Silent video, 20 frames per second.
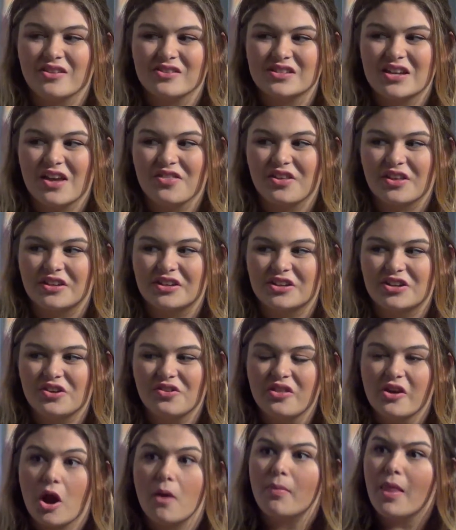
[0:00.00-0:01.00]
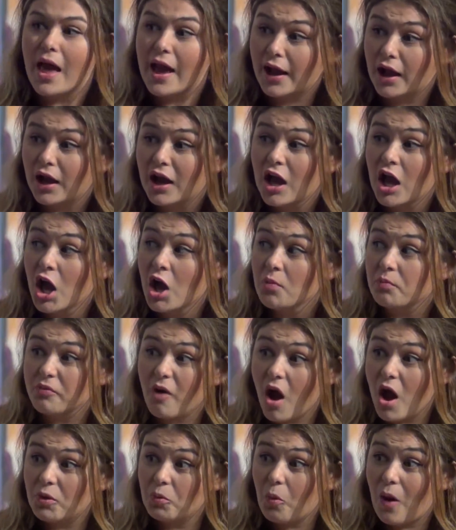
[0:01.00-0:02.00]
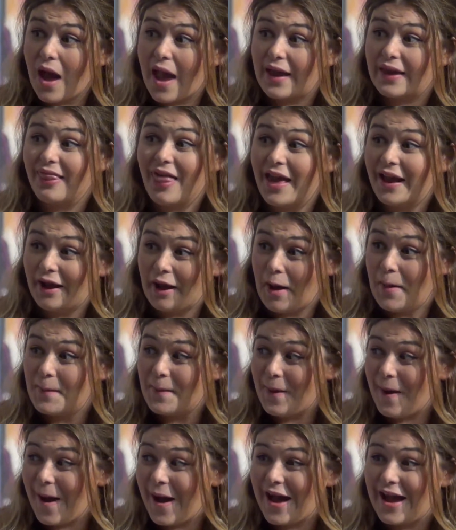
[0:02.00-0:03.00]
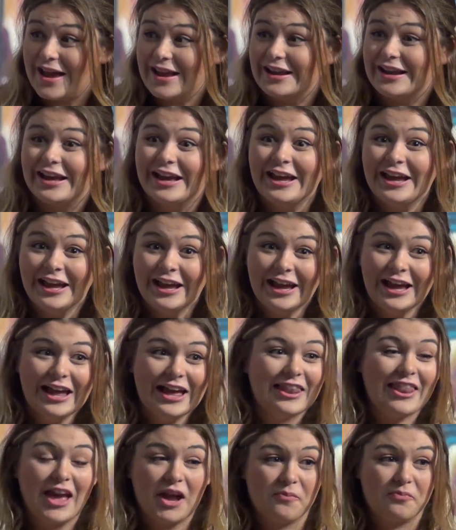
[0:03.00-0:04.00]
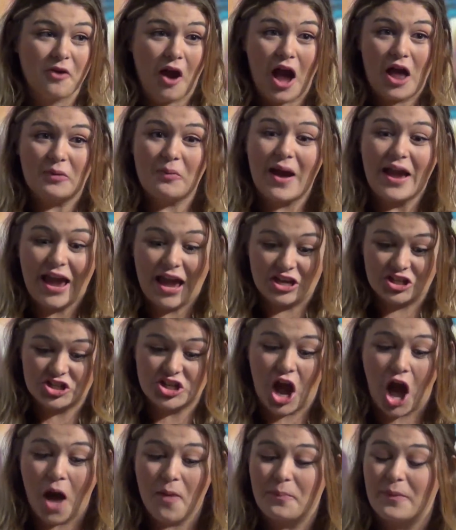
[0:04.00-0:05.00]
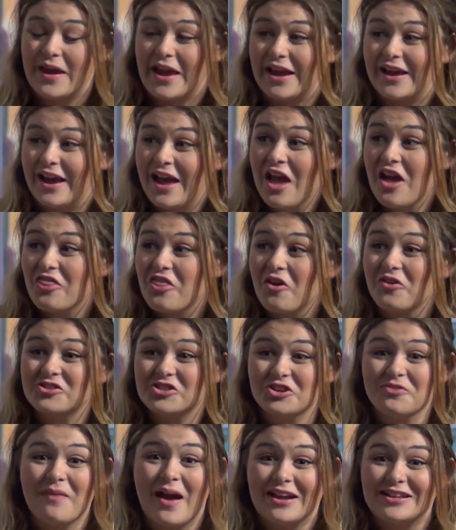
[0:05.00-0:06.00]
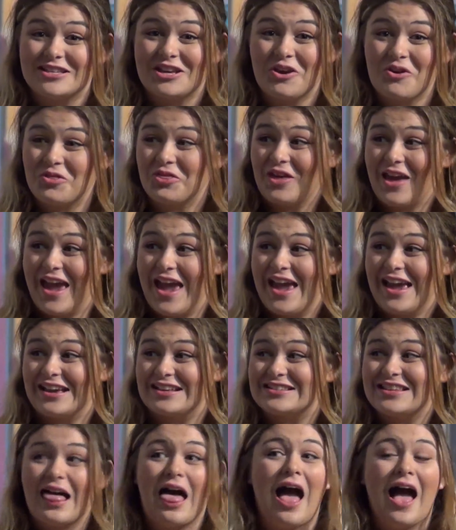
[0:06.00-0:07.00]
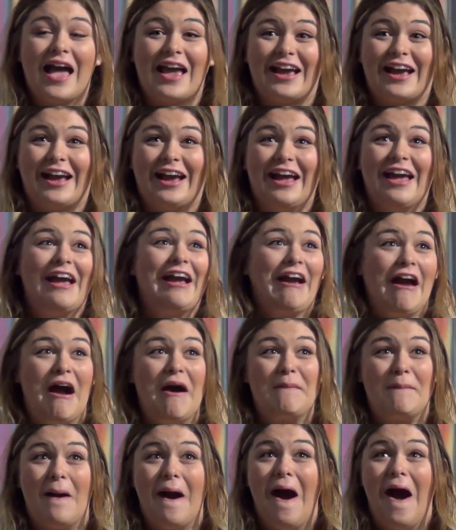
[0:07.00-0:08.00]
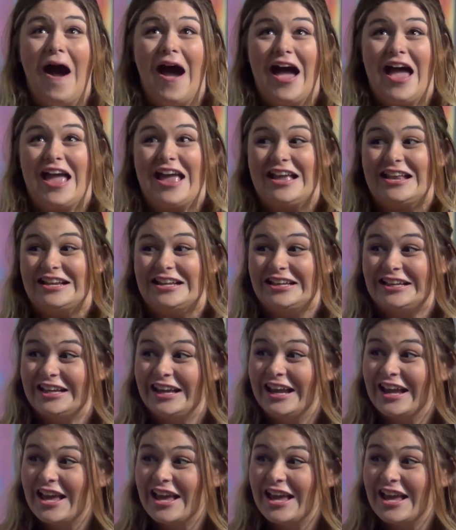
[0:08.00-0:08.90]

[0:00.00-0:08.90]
There's nothing to do there. I'm like, Broadway, like, come on. Like, Broadway and shopping. Those are my two things. Like, come on.